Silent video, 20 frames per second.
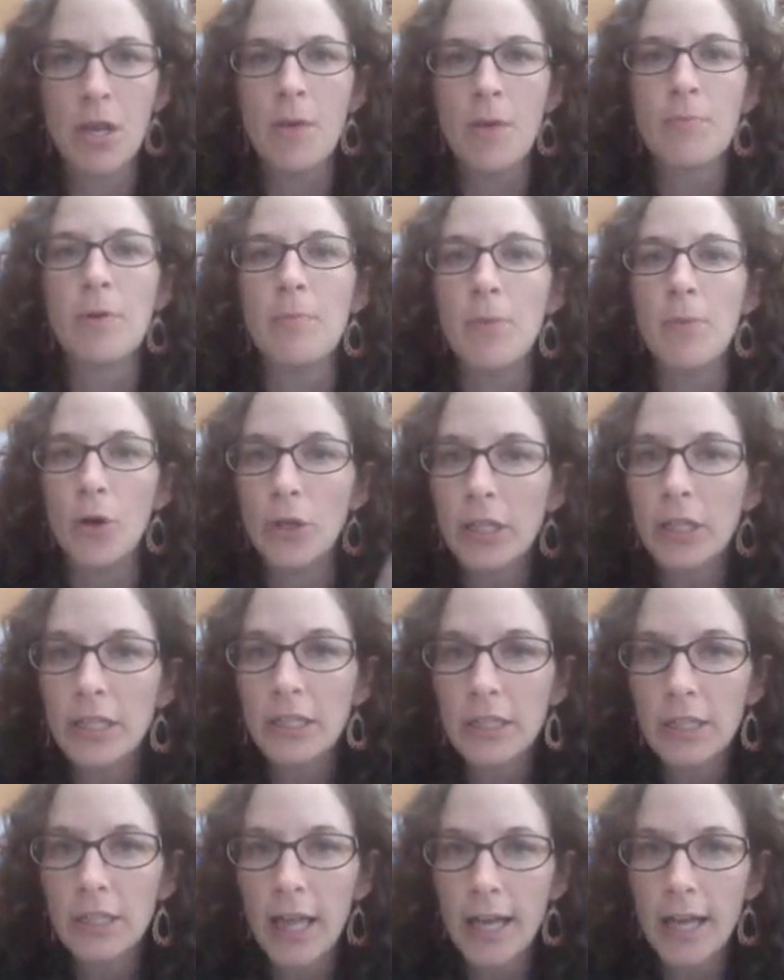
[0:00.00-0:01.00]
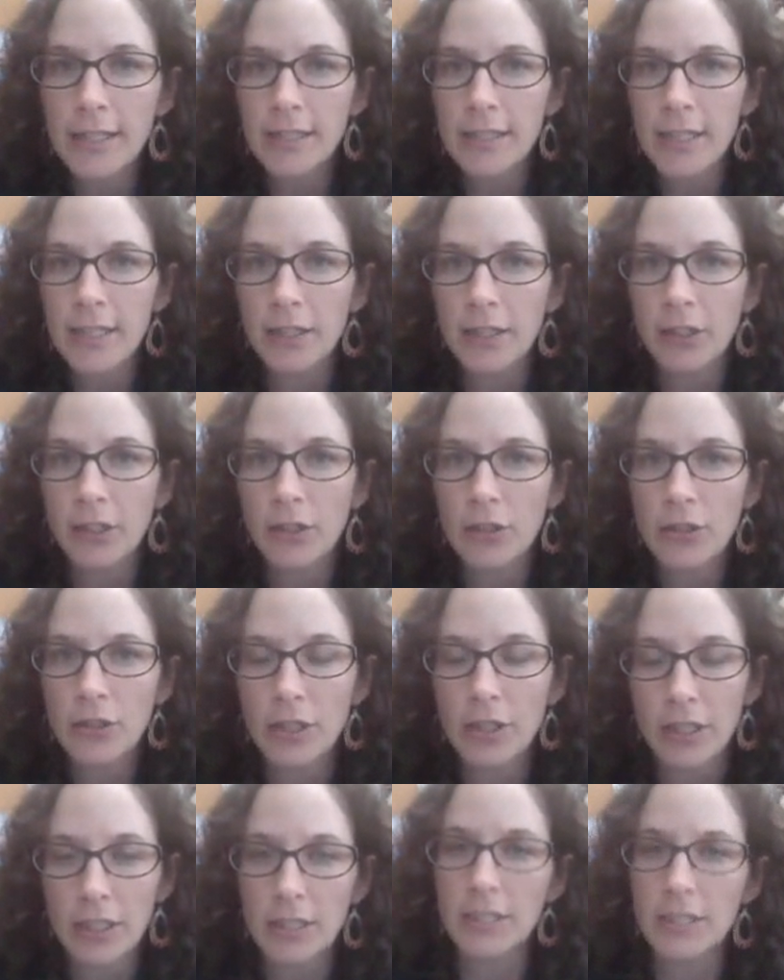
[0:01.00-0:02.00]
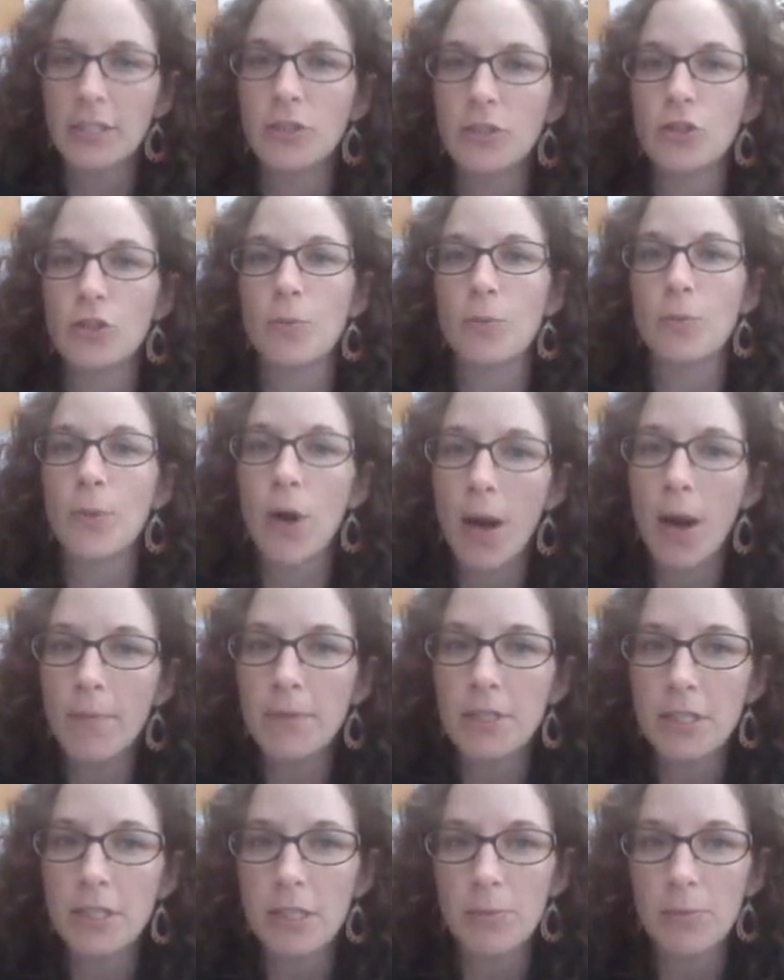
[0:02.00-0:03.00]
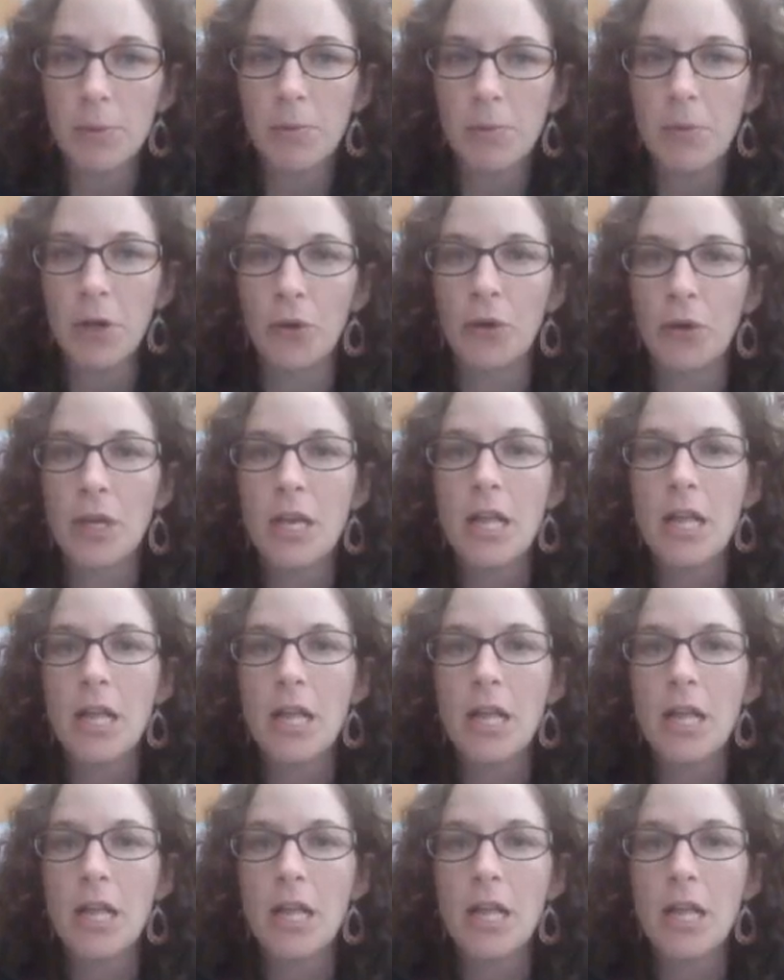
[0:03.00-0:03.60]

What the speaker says: promoting in the last 10 years and continues to promise to promote